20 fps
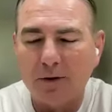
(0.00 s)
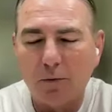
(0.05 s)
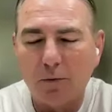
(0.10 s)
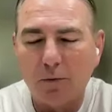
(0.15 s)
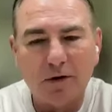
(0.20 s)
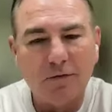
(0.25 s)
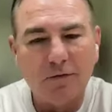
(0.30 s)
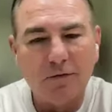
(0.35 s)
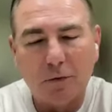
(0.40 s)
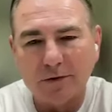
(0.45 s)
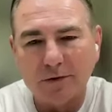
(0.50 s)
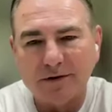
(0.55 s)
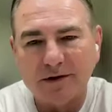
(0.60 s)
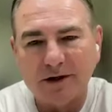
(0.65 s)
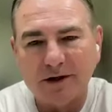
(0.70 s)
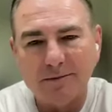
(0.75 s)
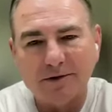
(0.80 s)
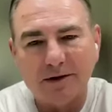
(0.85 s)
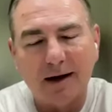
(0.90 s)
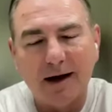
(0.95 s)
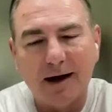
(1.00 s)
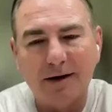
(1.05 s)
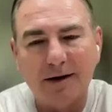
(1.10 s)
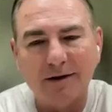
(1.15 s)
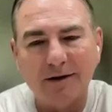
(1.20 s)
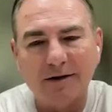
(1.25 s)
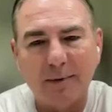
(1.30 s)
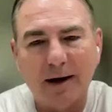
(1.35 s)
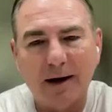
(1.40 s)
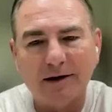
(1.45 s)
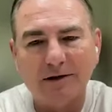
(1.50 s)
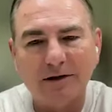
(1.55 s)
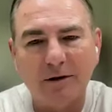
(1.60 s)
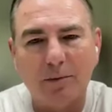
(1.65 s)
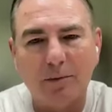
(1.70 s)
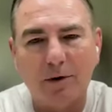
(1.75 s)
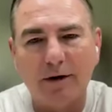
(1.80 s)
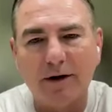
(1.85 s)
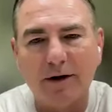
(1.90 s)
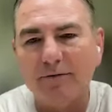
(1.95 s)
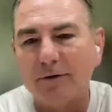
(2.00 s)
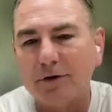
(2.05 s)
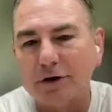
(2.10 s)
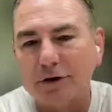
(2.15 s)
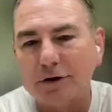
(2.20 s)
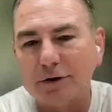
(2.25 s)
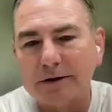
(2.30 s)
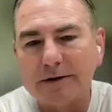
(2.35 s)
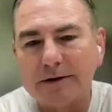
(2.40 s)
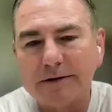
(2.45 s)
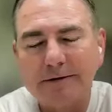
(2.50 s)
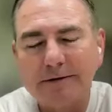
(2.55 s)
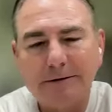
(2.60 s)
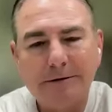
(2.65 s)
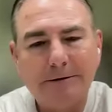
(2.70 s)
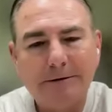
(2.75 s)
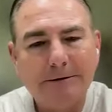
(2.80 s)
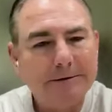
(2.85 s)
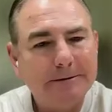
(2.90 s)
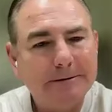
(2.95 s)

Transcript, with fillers: Only one of four teams in college basketball to ever do it.